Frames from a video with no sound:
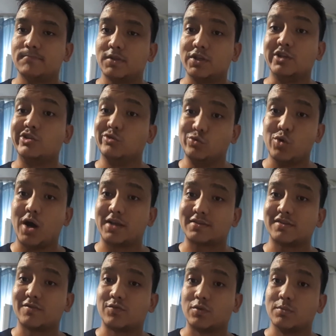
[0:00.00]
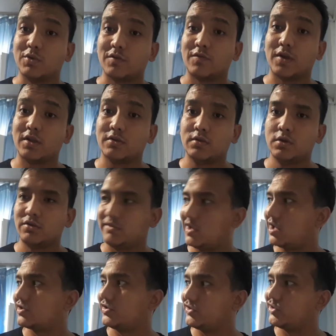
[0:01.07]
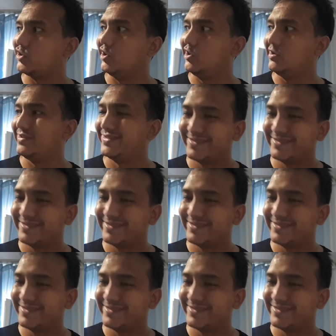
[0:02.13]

And you ask it from your friend, doesn't she?